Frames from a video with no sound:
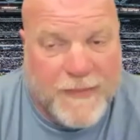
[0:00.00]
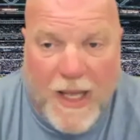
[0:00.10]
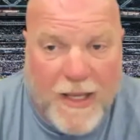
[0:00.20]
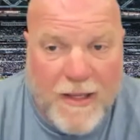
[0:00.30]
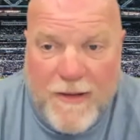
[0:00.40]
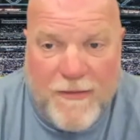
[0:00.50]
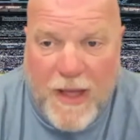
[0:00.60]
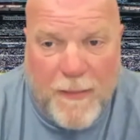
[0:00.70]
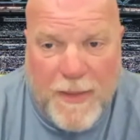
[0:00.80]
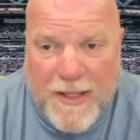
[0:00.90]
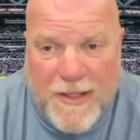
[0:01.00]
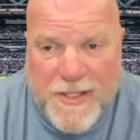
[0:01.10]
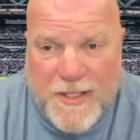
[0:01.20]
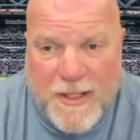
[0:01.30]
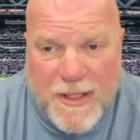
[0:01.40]
if I mean,
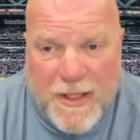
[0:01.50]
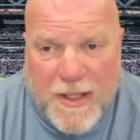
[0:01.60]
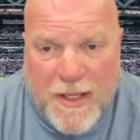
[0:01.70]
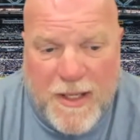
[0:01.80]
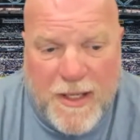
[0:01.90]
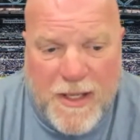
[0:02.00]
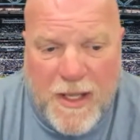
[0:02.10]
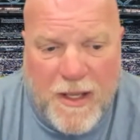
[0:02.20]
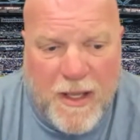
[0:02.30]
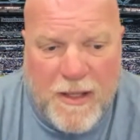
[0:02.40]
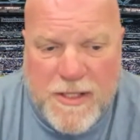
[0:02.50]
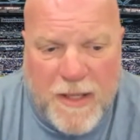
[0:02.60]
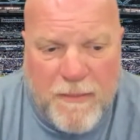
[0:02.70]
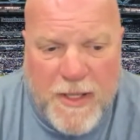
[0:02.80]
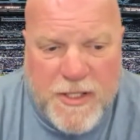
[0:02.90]
this it, it's
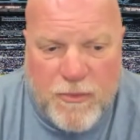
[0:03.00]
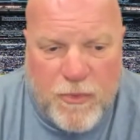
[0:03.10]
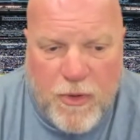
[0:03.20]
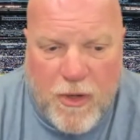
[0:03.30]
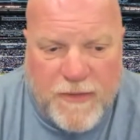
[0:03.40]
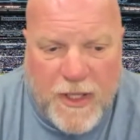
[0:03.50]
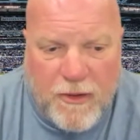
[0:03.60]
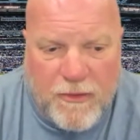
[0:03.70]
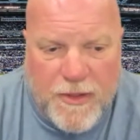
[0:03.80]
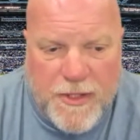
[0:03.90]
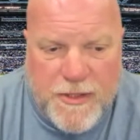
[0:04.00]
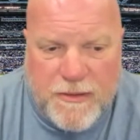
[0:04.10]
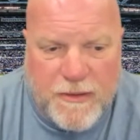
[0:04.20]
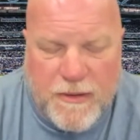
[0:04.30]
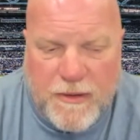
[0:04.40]
like Mason Rudolph down on this
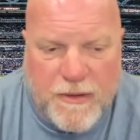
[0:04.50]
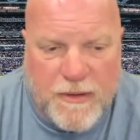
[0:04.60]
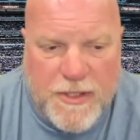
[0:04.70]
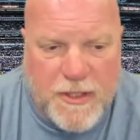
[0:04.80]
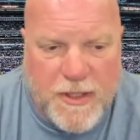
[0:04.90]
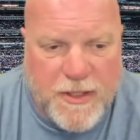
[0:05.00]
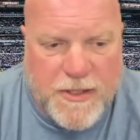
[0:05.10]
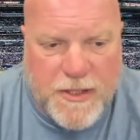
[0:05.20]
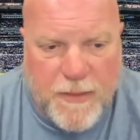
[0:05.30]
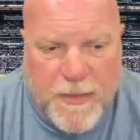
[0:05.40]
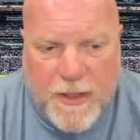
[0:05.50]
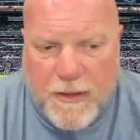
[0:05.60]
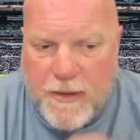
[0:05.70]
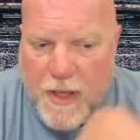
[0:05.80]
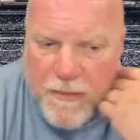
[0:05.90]
this list. I
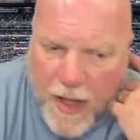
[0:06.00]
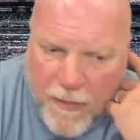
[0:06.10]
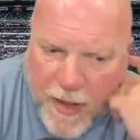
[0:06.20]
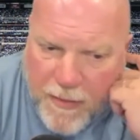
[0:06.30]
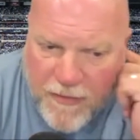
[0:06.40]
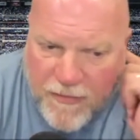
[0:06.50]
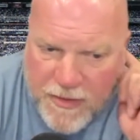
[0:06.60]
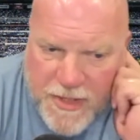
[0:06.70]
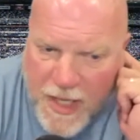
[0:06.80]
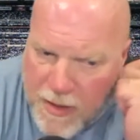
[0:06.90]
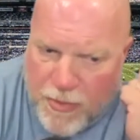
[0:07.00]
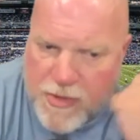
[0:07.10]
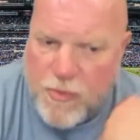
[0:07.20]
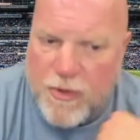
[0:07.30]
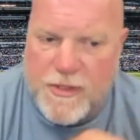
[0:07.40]
mean, and, and maybe even Teddy
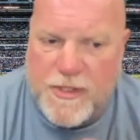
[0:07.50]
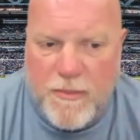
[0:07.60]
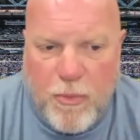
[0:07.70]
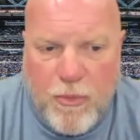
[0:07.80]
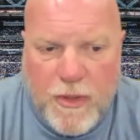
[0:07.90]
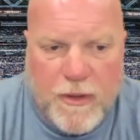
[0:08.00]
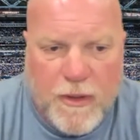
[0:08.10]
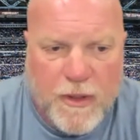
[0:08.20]
Bridgewater at some point